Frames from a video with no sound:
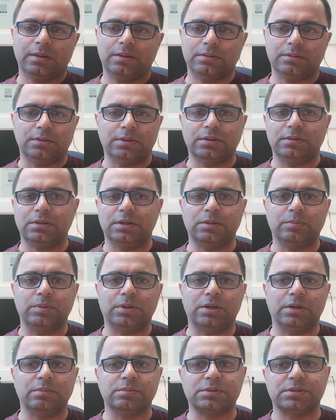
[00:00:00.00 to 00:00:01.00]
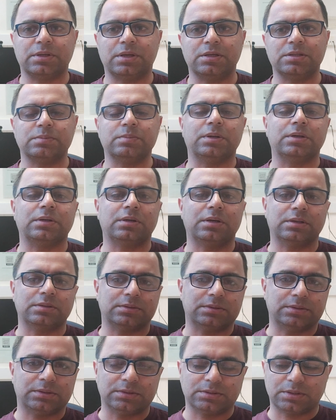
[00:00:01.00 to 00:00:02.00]
then it becomes case by case
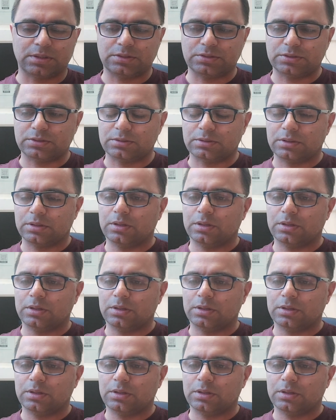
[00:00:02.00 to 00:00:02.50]
discussion.